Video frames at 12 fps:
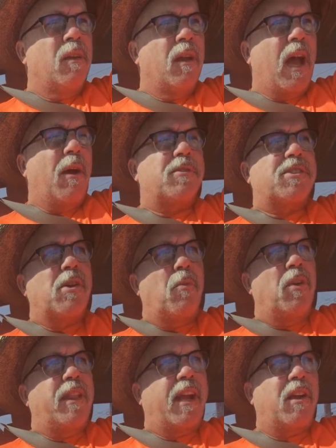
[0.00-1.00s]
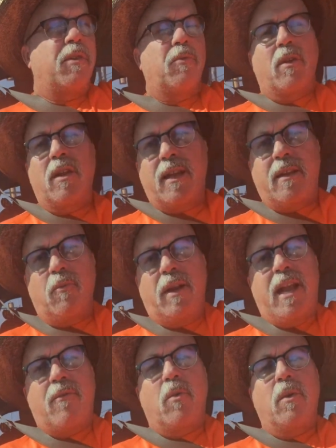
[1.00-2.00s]
I was someone that we
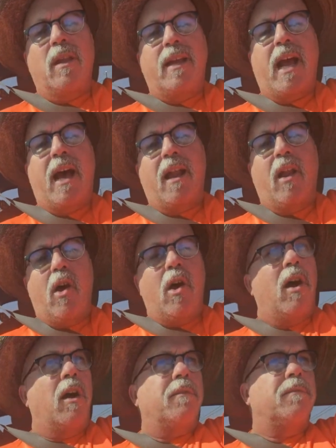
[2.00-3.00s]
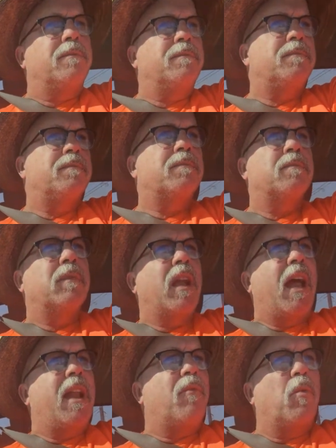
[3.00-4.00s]
never really got along.
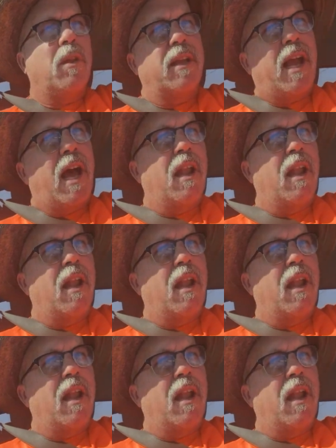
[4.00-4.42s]
I never really got